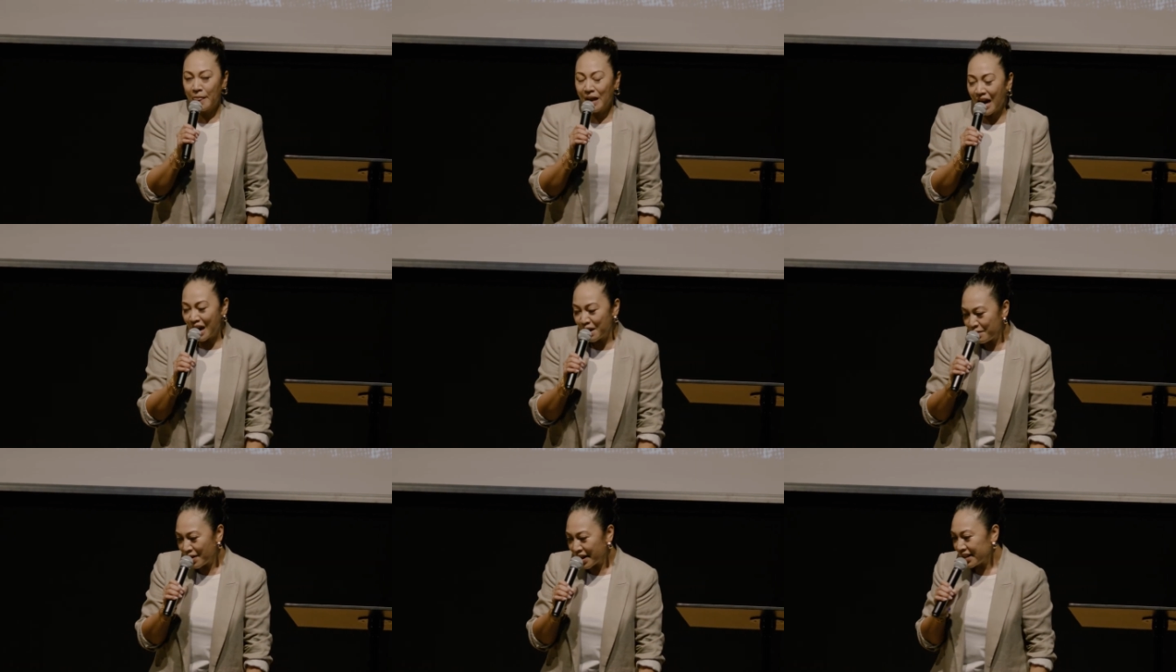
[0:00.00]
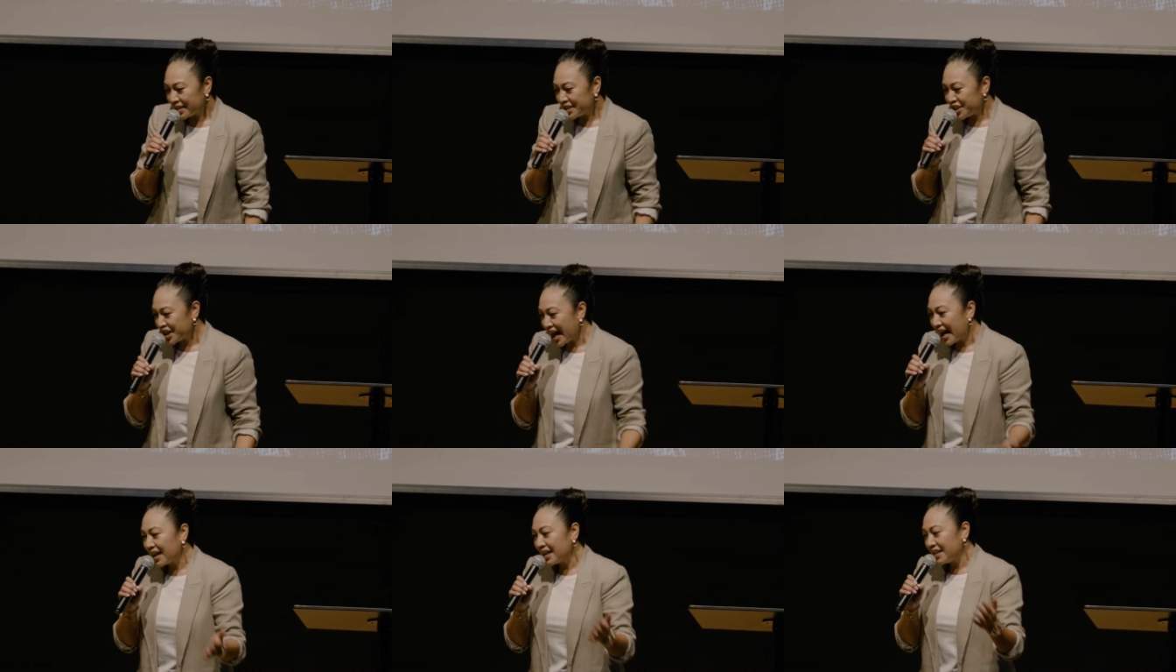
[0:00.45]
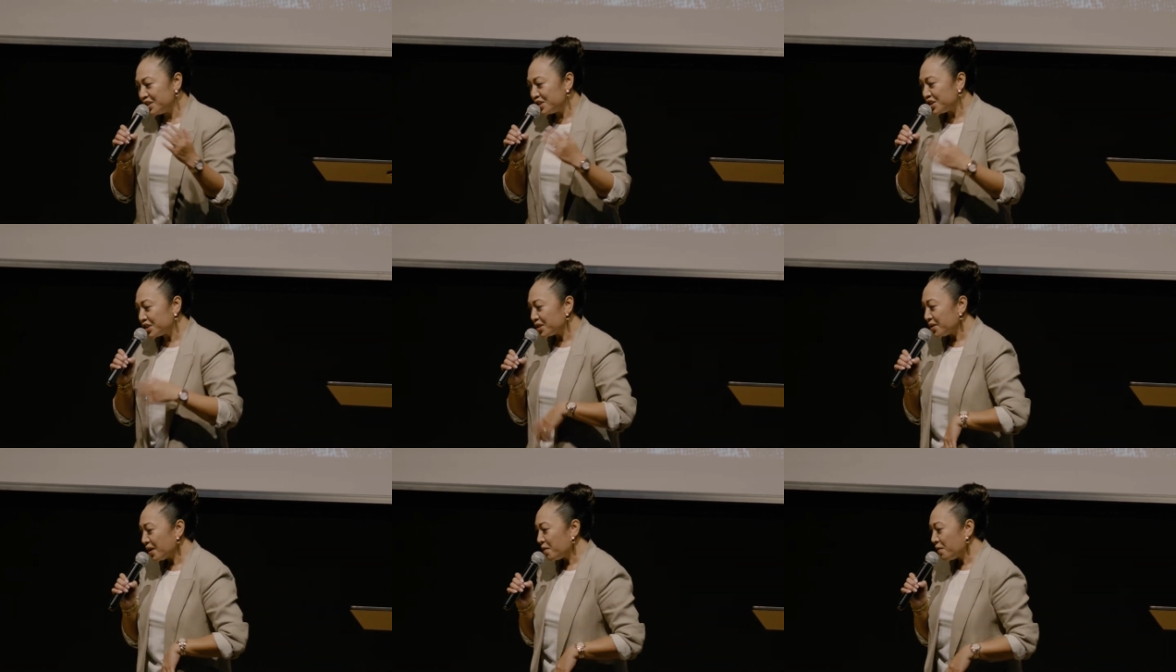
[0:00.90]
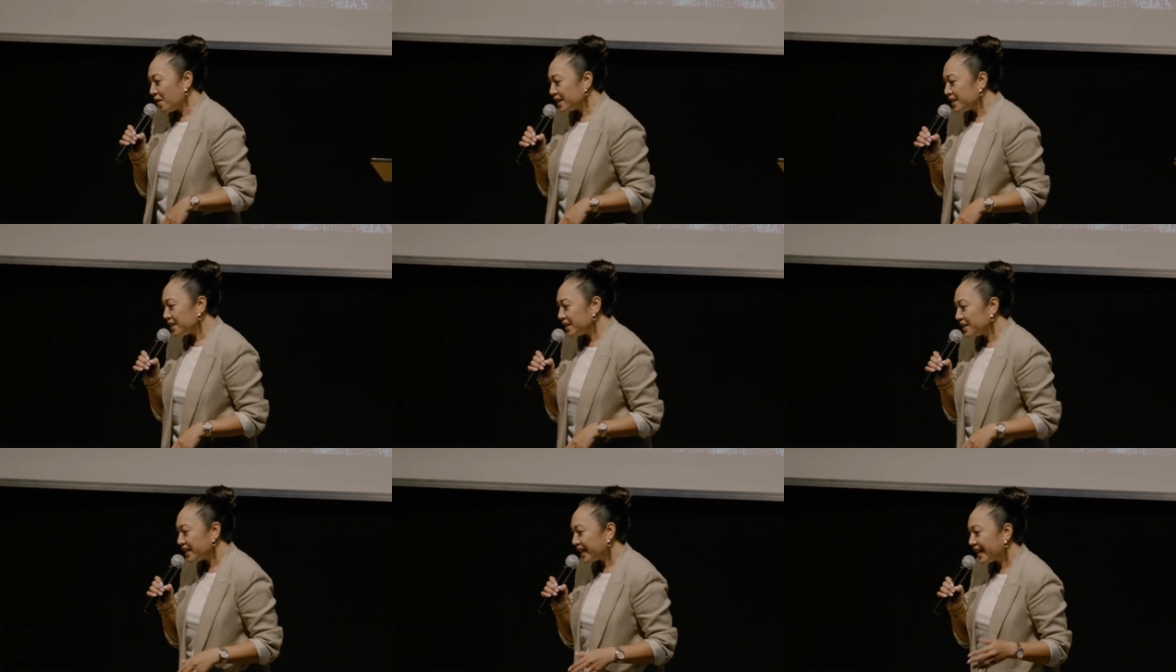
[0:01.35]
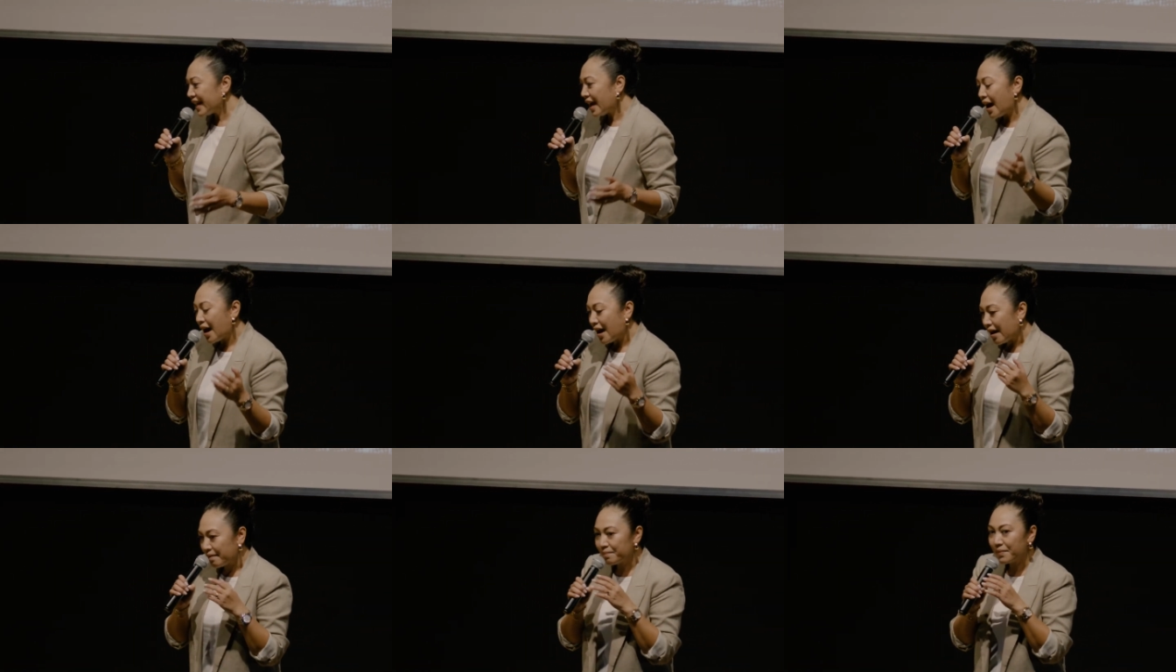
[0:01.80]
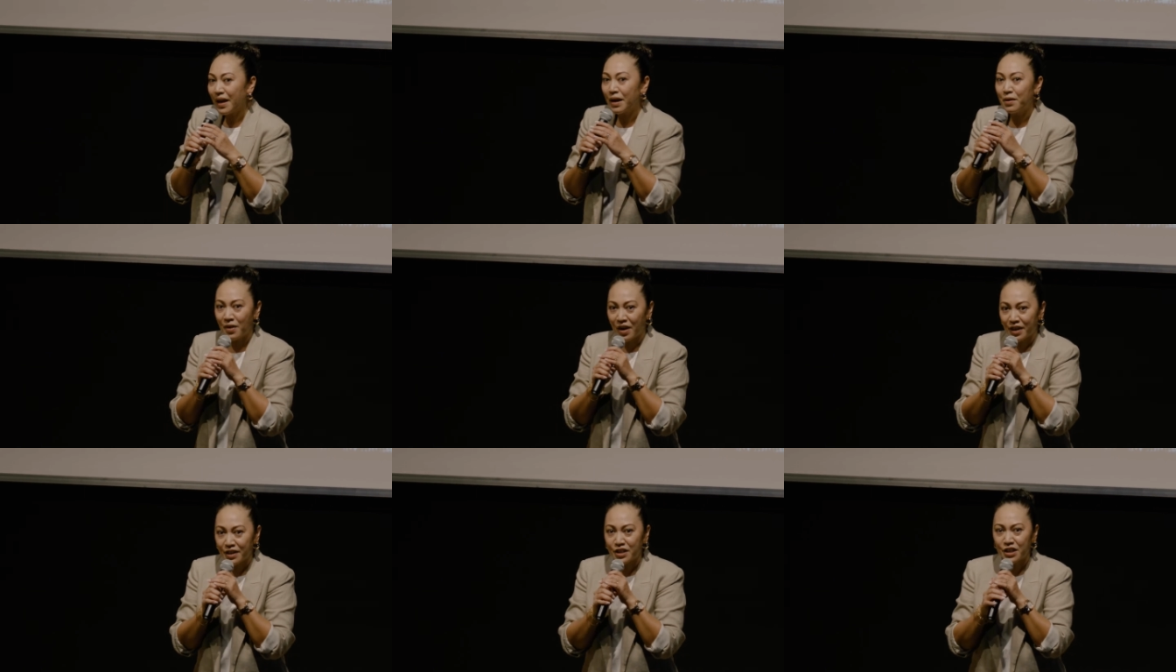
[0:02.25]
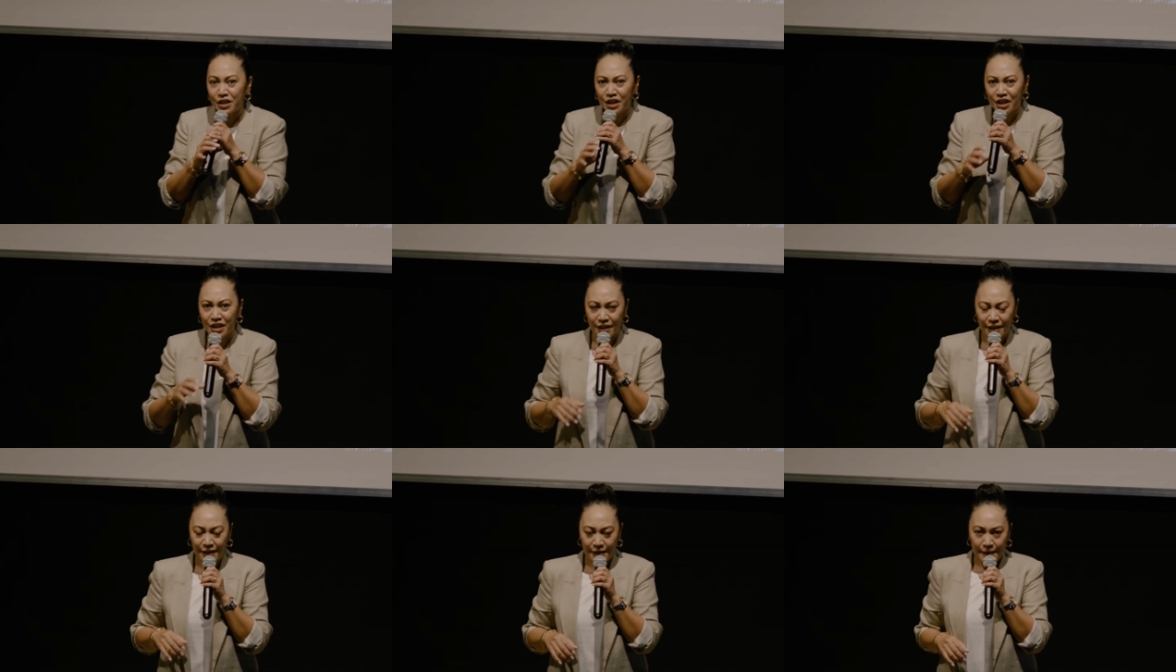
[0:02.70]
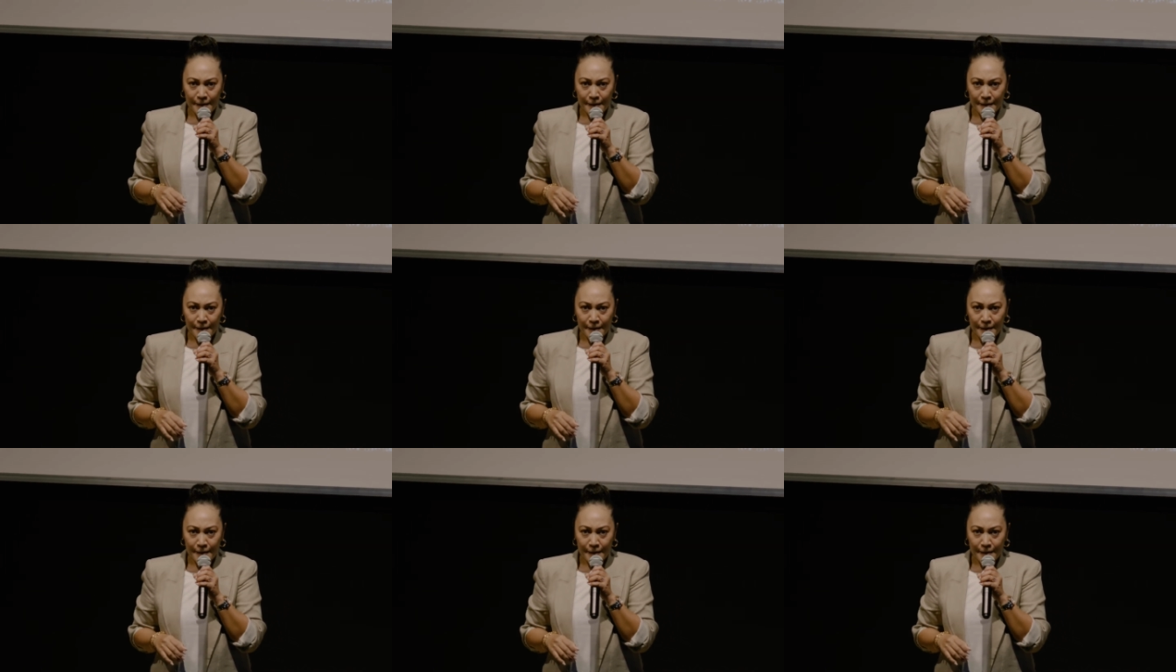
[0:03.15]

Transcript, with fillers: I want to challenge you. I want you to come. I want you to,